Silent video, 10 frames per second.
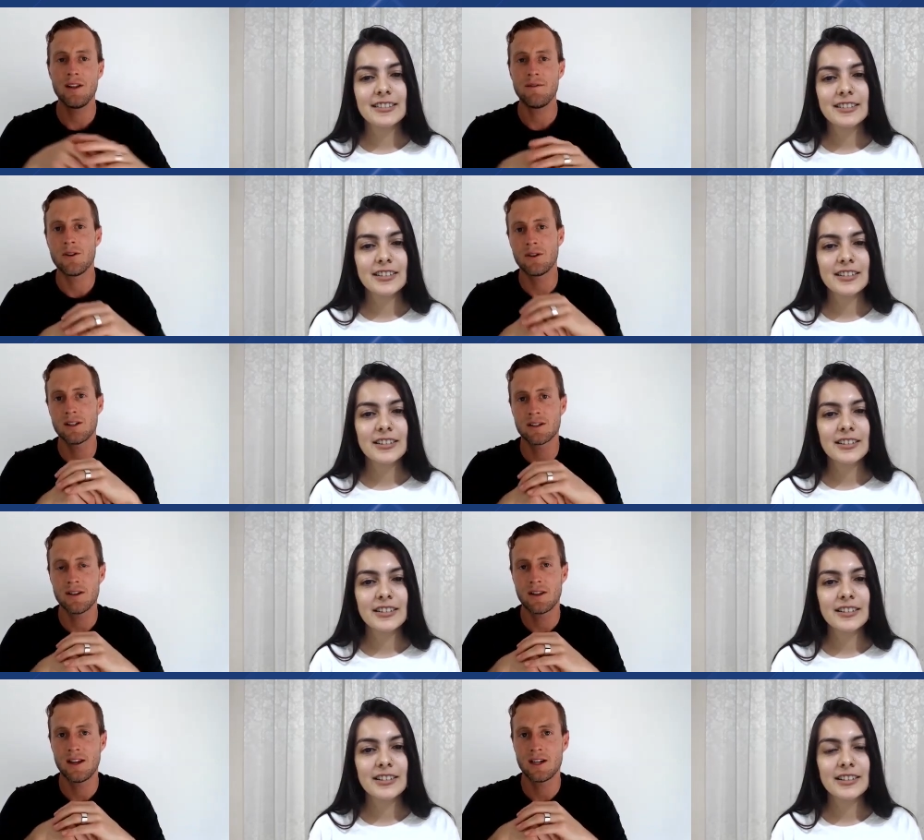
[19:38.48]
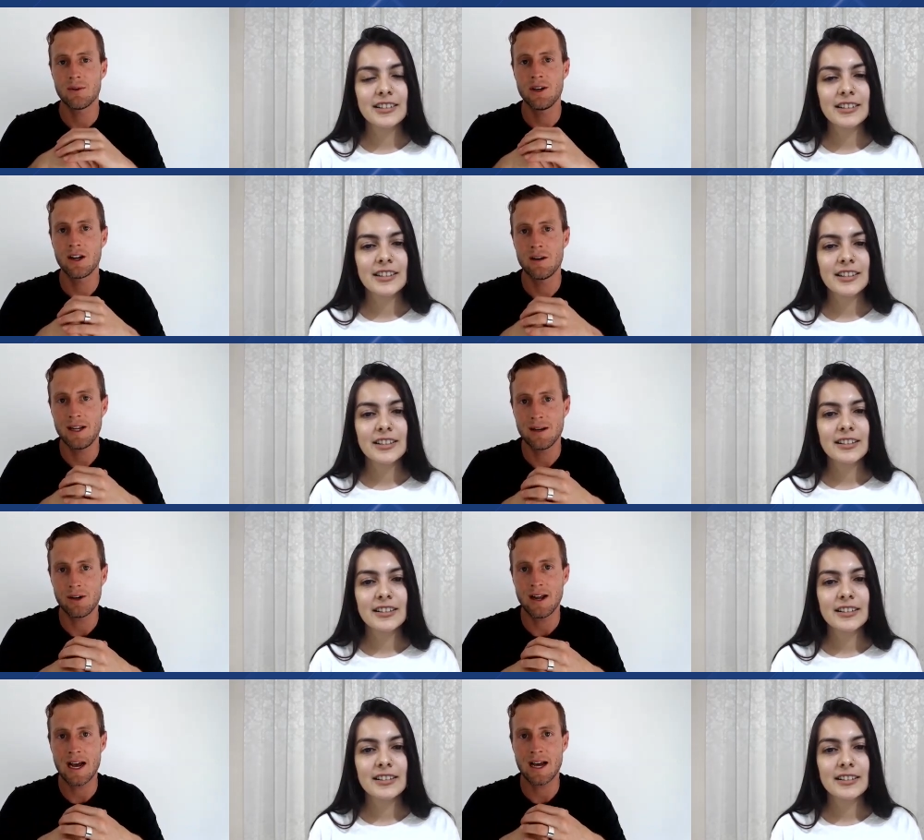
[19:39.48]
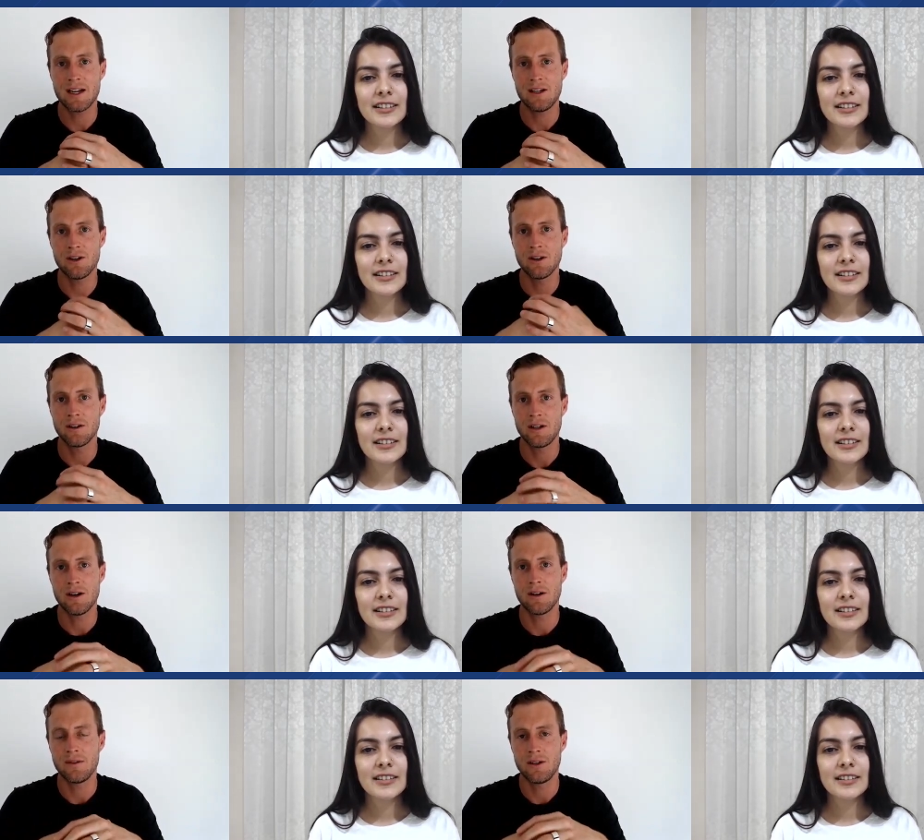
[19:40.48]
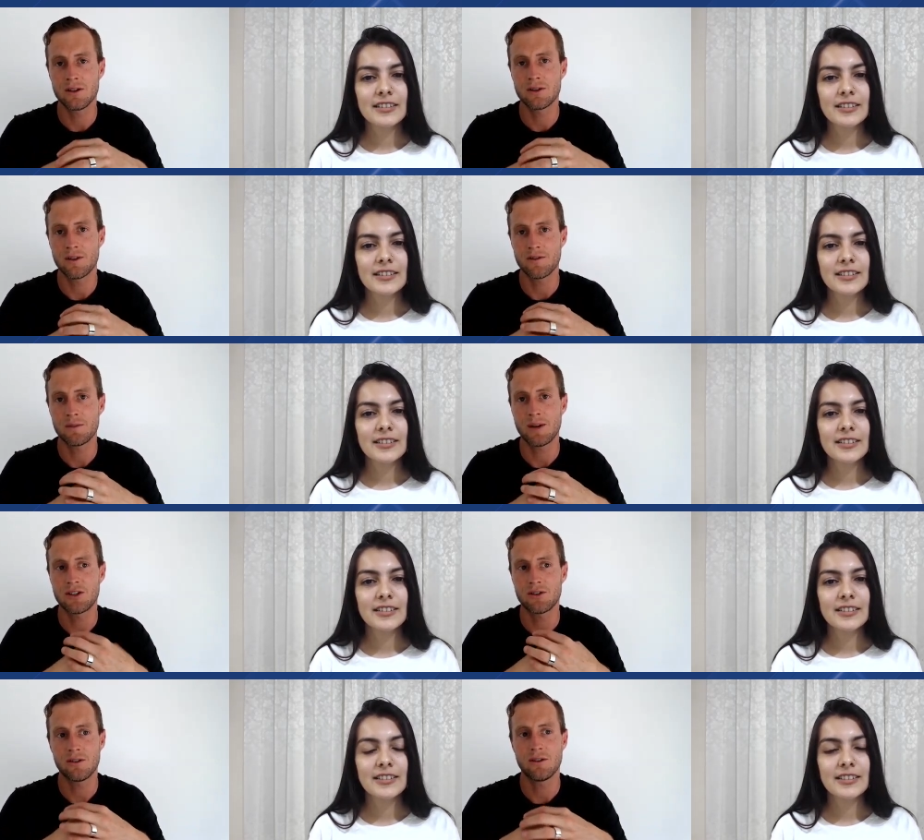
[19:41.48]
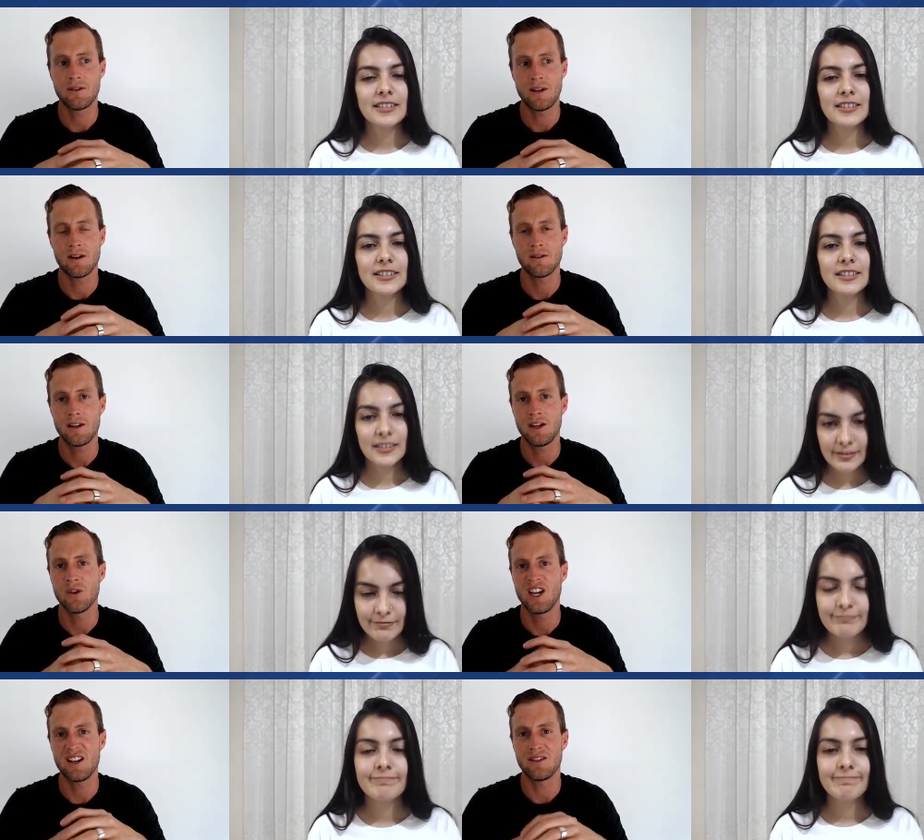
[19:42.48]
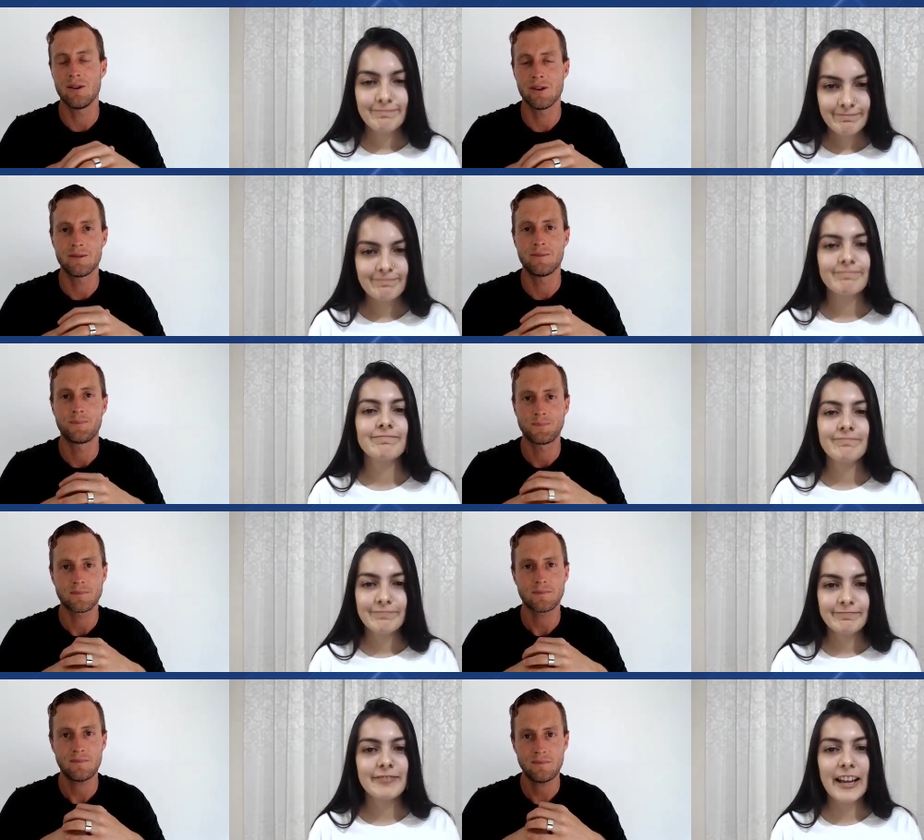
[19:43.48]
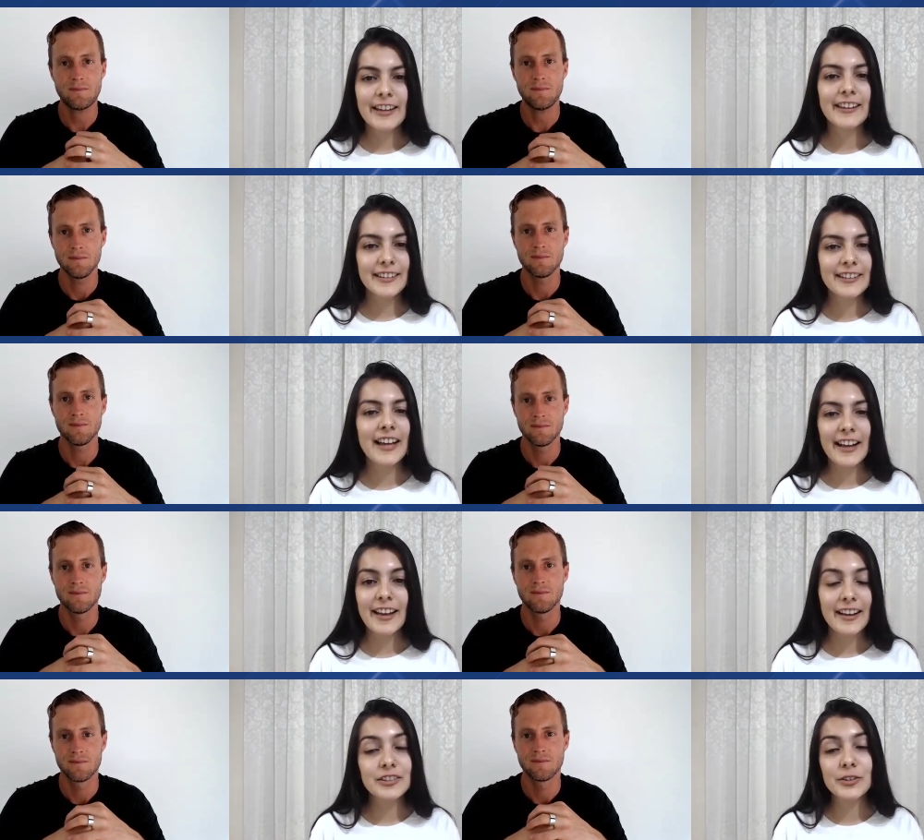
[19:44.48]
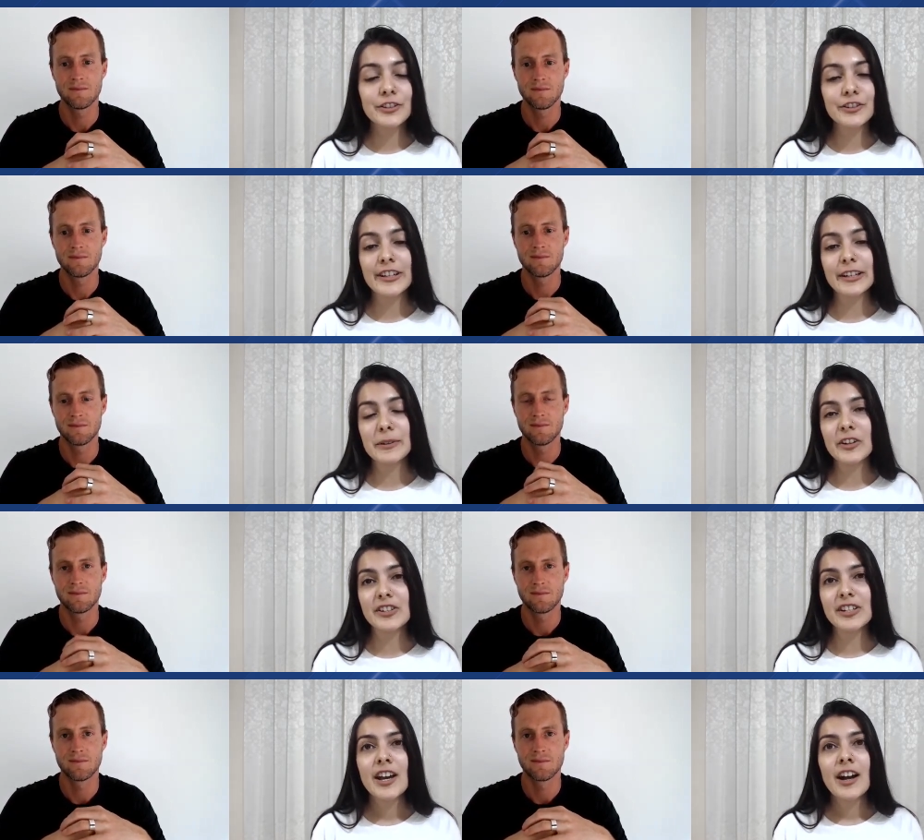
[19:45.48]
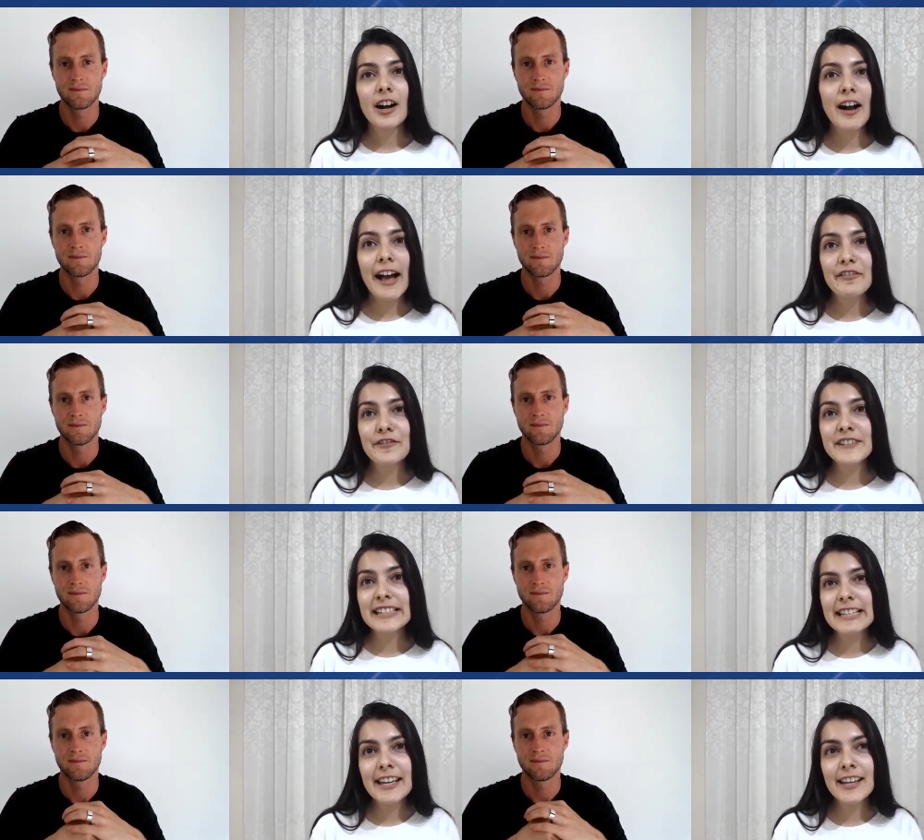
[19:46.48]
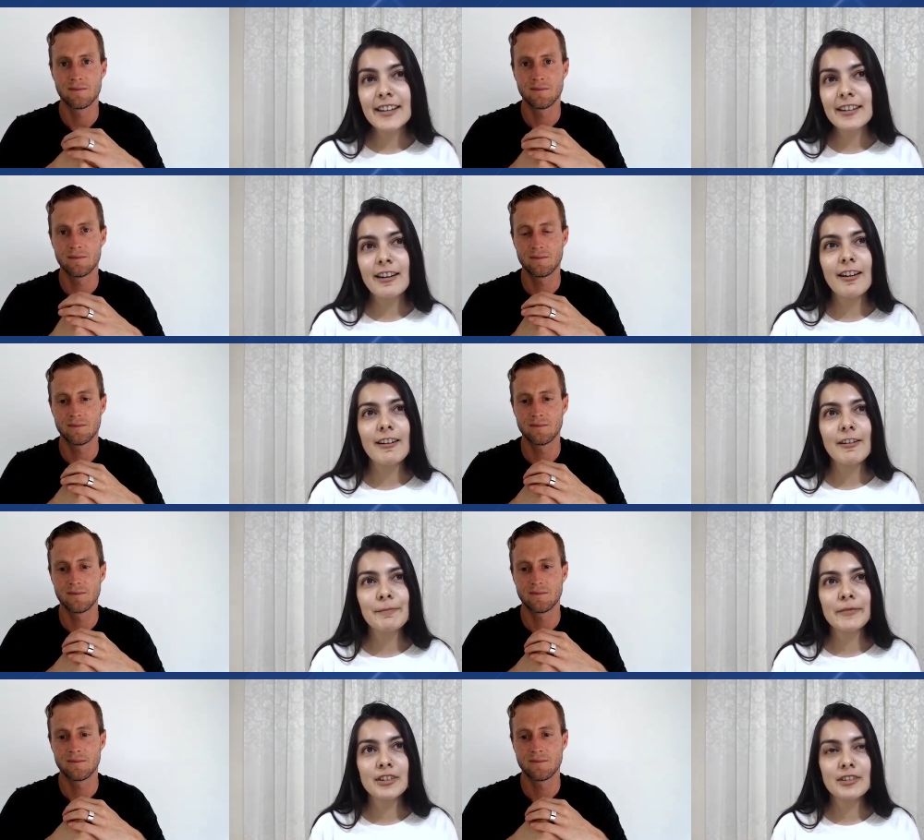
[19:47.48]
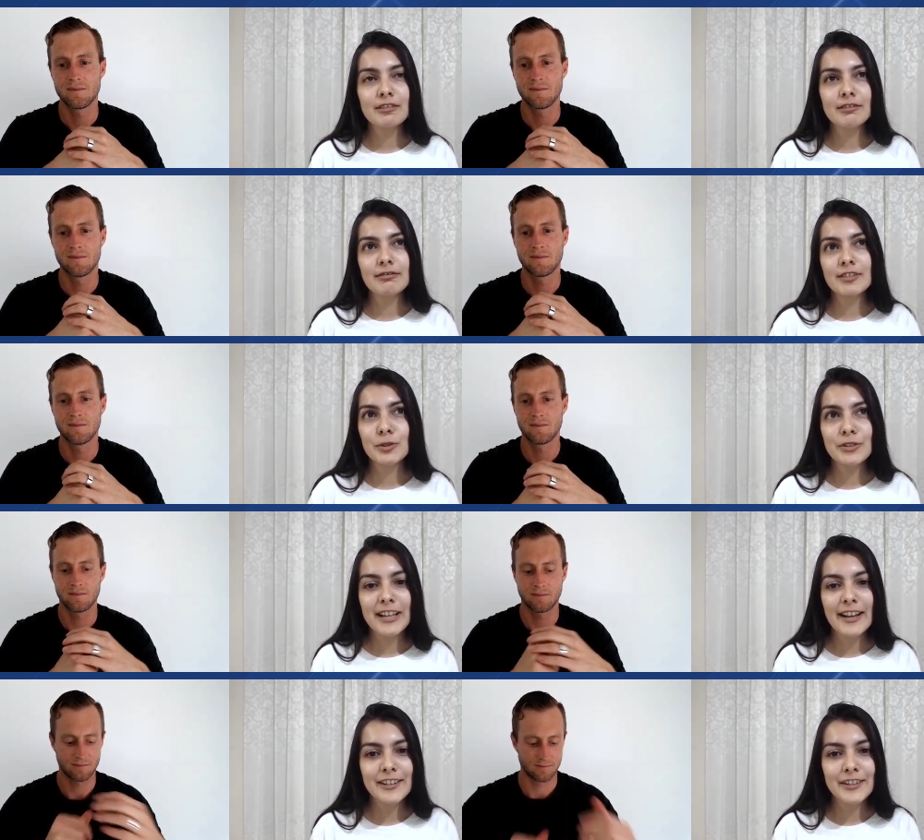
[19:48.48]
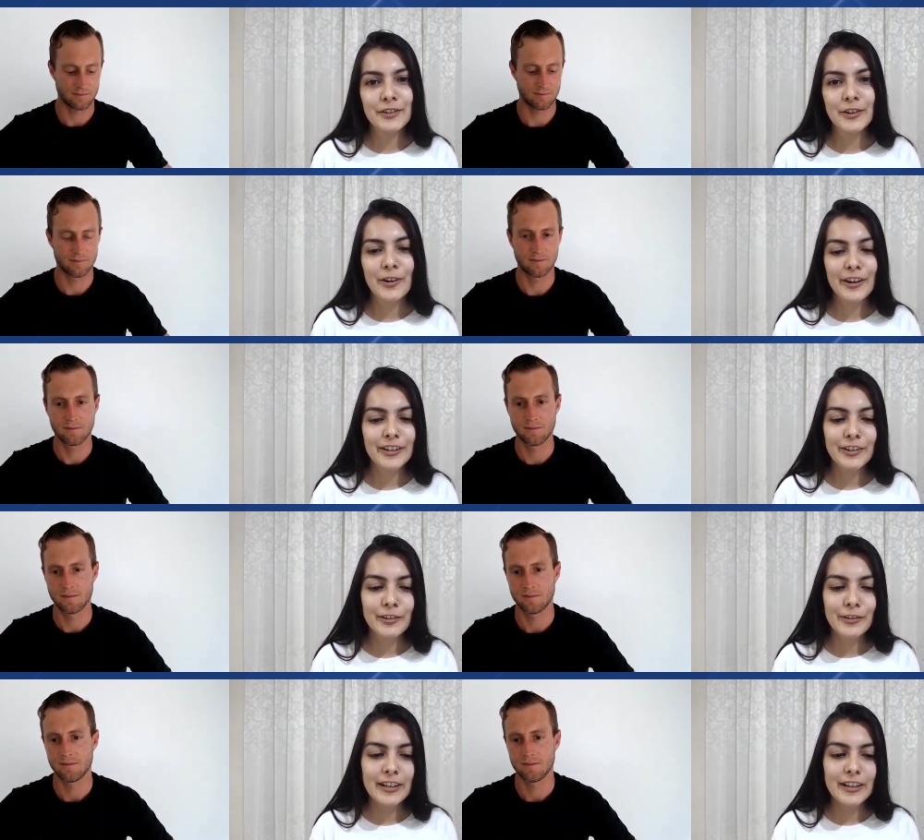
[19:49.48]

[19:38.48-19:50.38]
Speaker 1: focus on the things where you're going to be able to add in your you know your sort of special you know ingredient to it
Speaker 2: my I, I do agree because uh, I've seen um, two sides of the coin, you know,